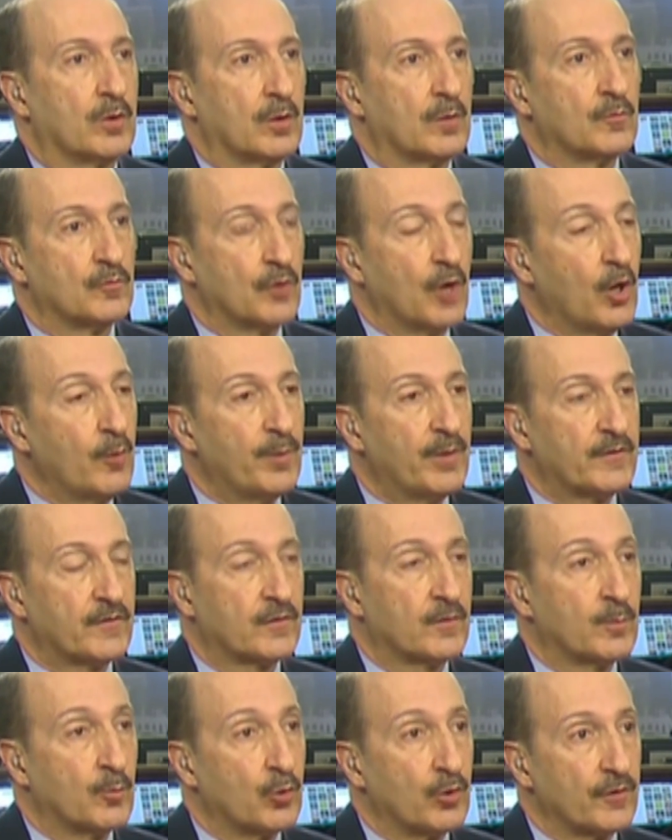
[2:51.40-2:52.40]
where
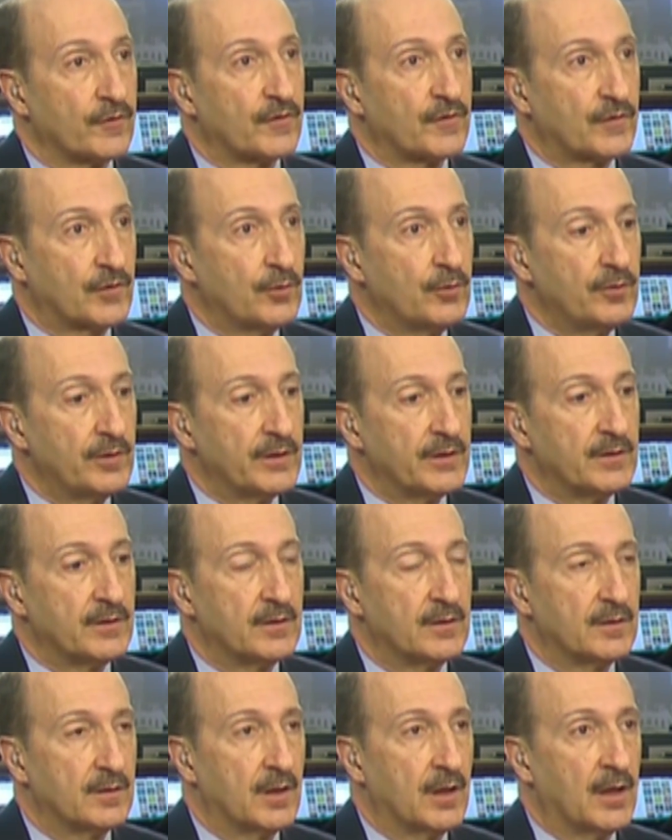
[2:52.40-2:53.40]
robots are more suited
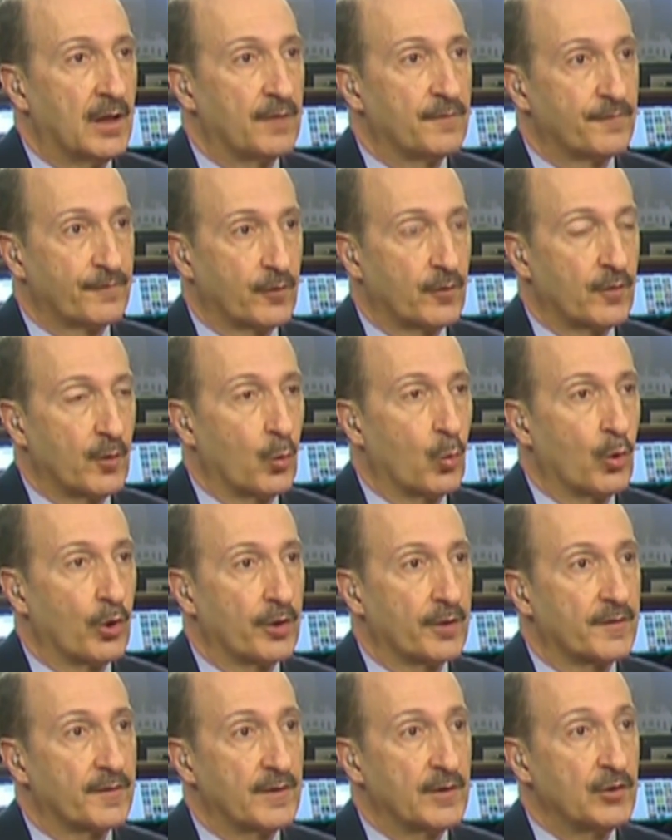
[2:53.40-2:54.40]
uh, for the
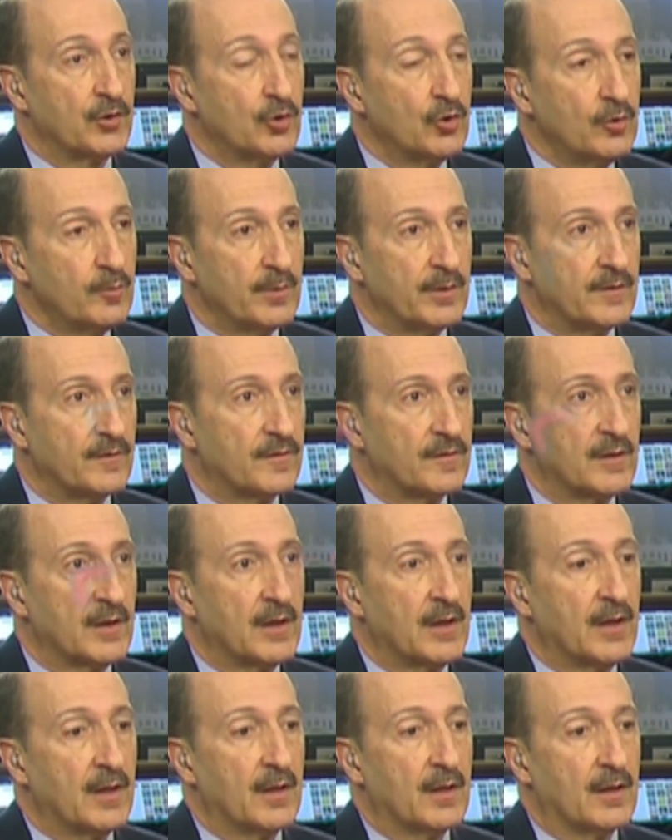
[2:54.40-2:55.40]
work than humans.
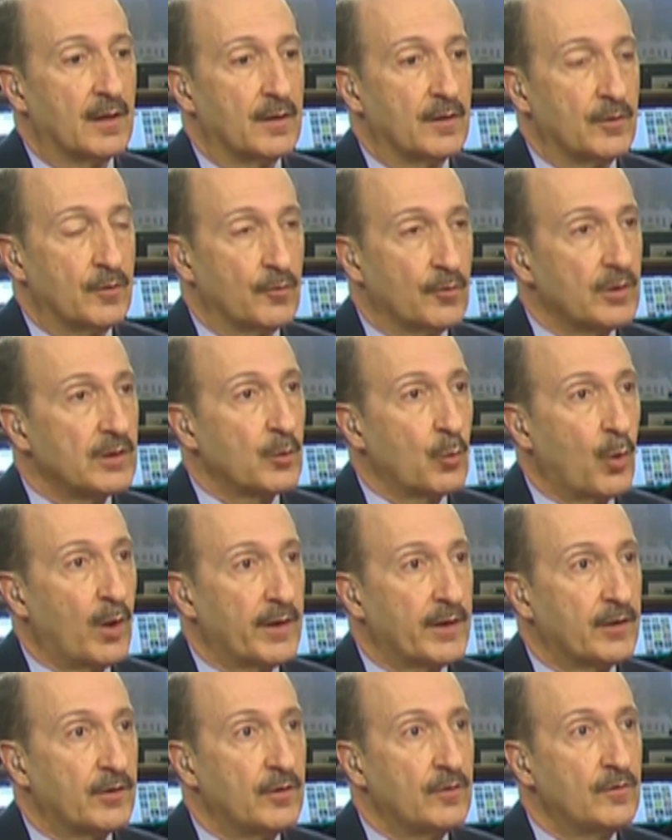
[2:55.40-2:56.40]
You really
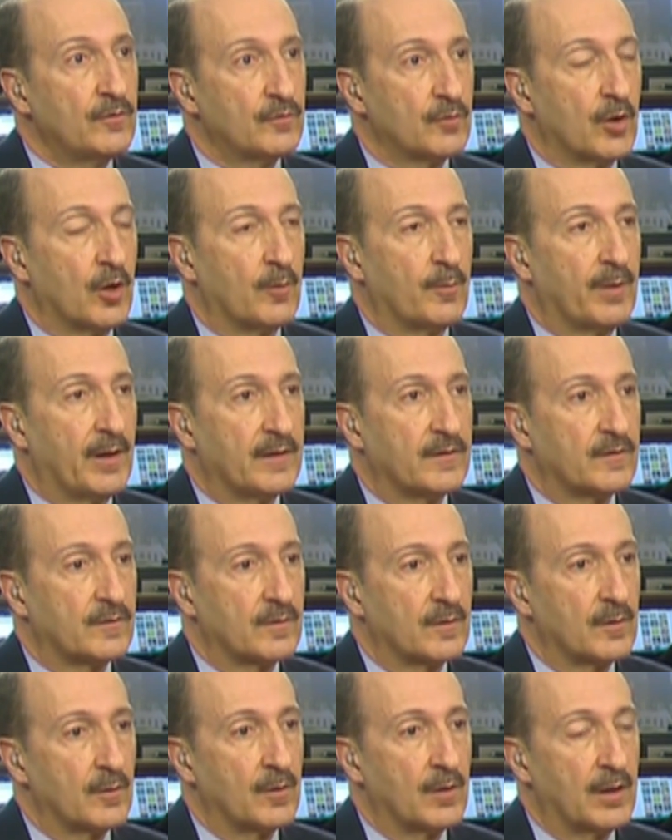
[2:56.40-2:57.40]
want to use
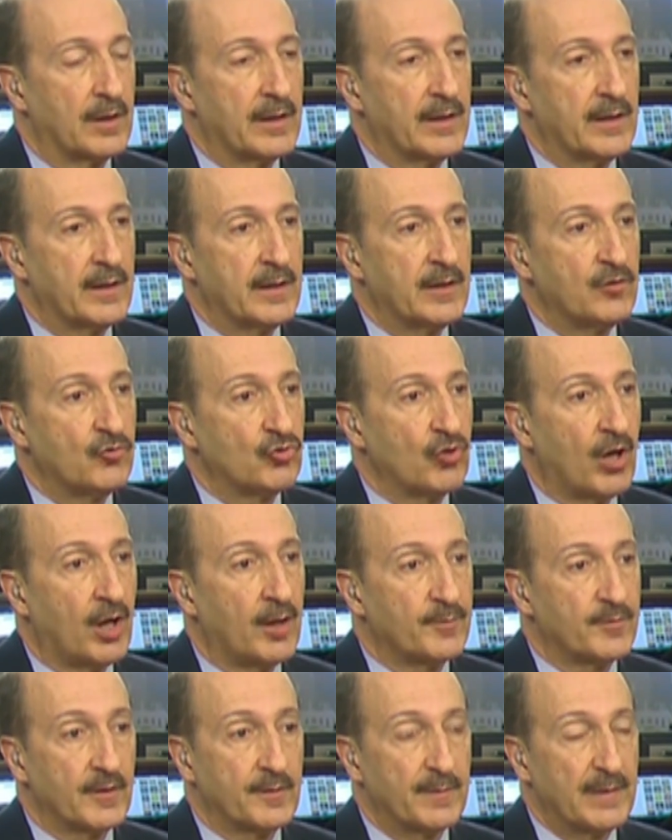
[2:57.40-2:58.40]
robots in
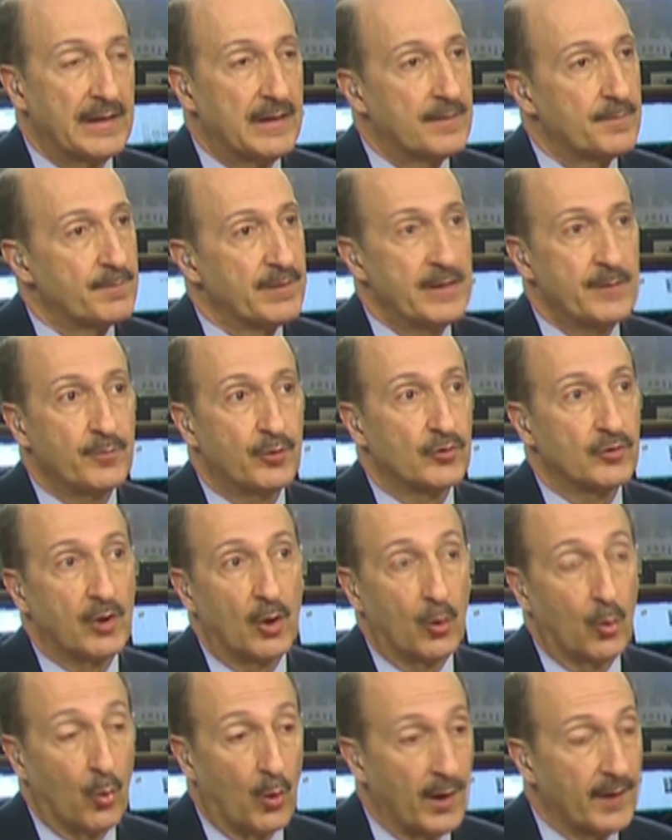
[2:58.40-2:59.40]
jobs that people
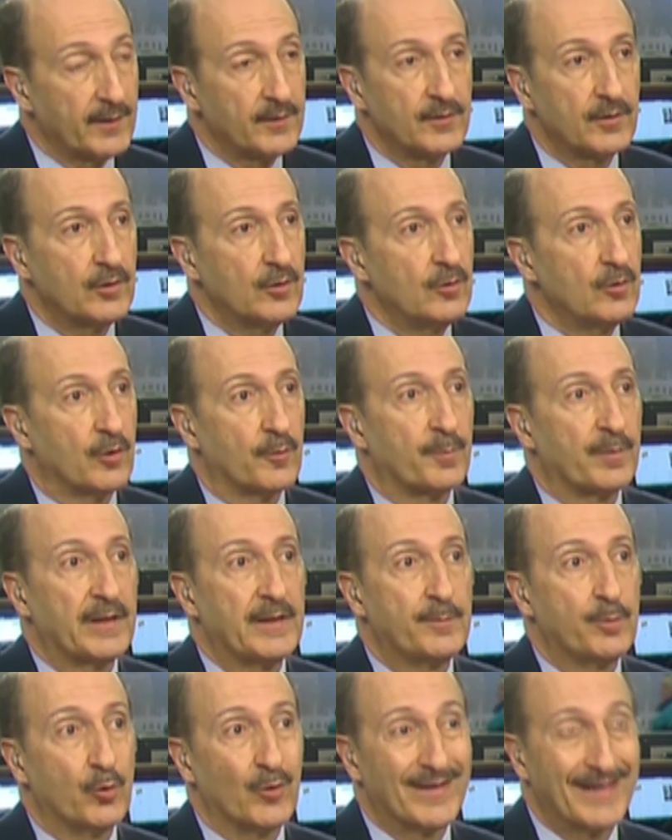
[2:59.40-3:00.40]
don't want to do or
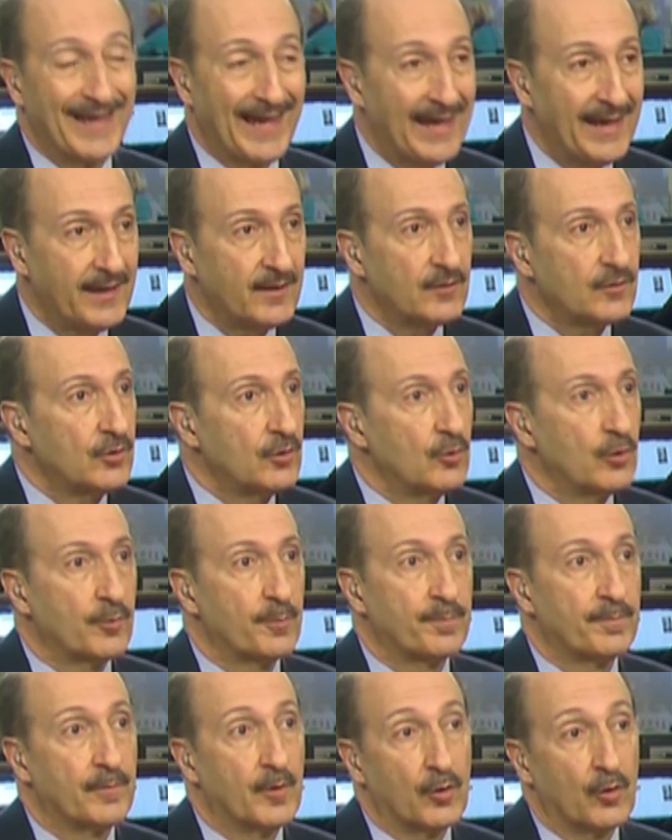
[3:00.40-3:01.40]
people can't do
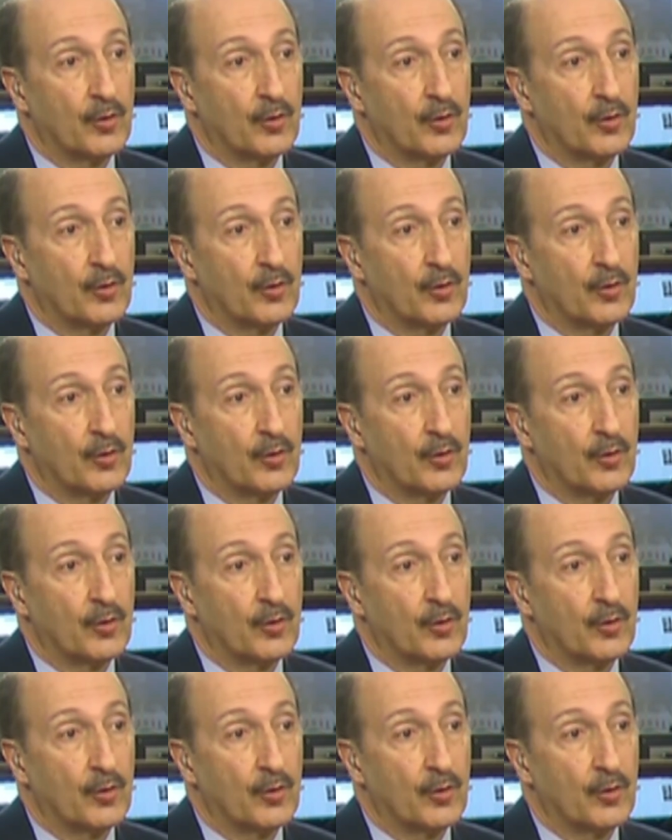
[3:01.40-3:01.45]
or,